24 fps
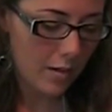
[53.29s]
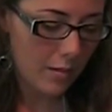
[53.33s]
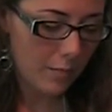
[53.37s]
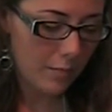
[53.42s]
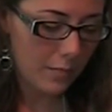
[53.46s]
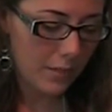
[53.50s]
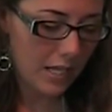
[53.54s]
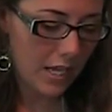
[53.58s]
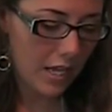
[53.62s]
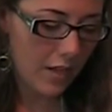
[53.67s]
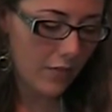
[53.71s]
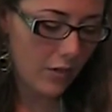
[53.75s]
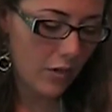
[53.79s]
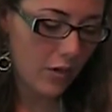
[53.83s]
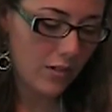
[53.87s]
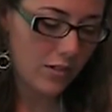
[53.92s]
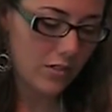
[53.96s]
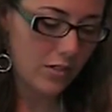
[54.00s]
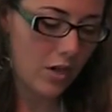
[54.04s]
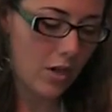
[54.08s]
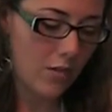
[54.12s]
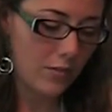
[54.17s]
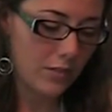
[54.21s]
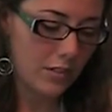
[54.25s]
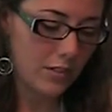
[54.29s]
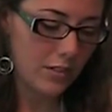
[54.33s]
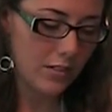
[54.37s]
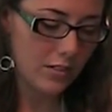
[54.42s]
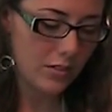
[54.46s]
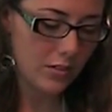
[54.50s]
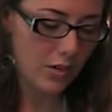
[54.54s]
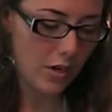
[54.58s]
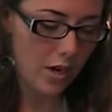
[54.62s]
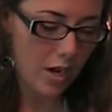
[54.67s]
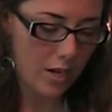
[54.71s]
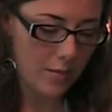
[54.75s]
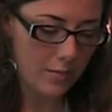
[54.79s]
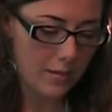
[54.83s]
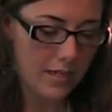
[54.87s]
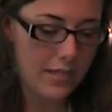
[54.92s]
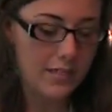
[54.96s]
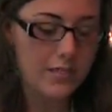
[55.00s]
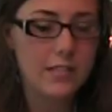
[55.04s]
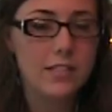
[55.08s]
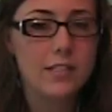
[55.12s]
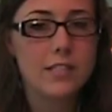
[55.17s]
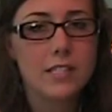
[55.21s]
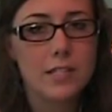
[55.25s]
Behavior is often described
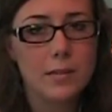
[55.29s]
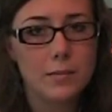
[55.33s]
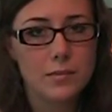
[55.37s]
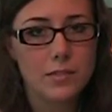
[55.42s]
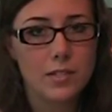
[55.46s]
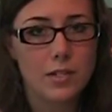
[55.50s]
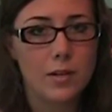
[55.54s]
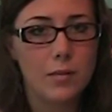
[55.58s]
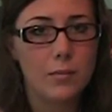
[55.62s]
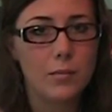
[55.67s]
as a symptom,